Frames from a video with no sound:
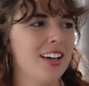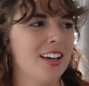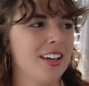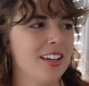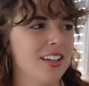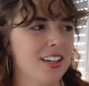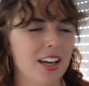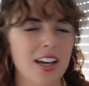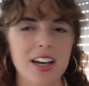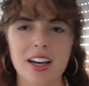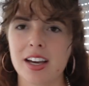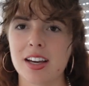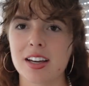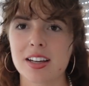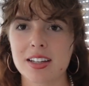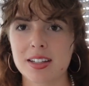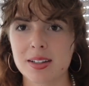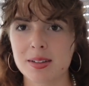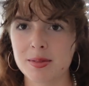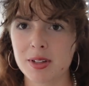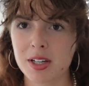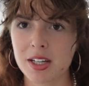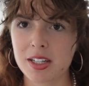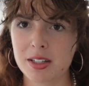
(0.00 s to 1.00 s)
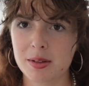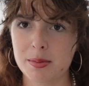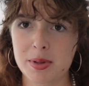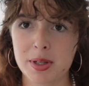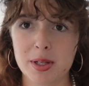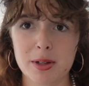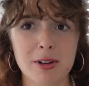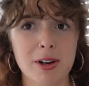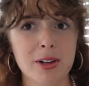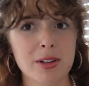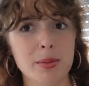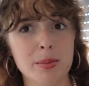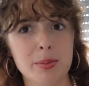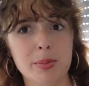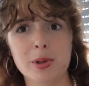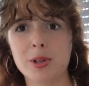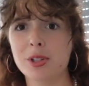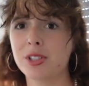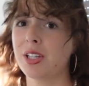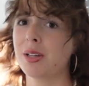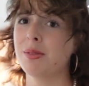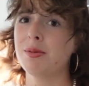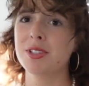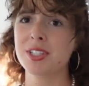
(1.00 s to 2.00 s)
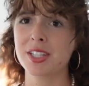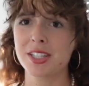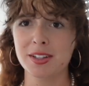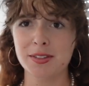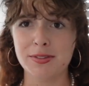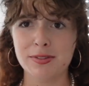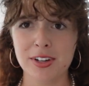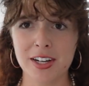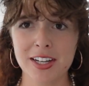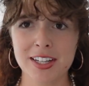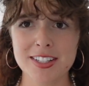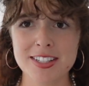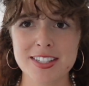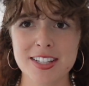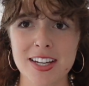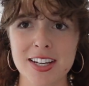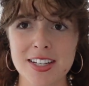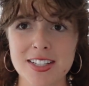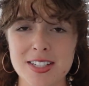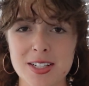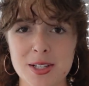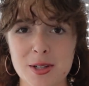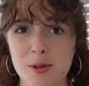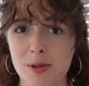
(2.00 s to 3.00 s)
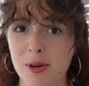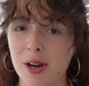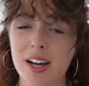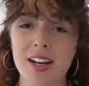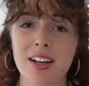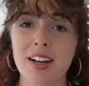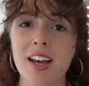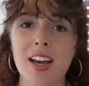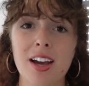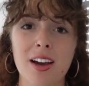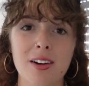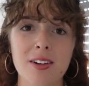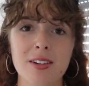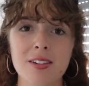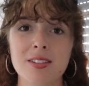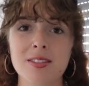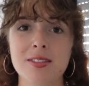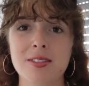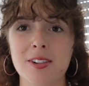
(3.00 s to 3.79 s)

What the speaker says: yeah, I'm not gonna beat around the bush. I'm just gonna fucking say it to you right now.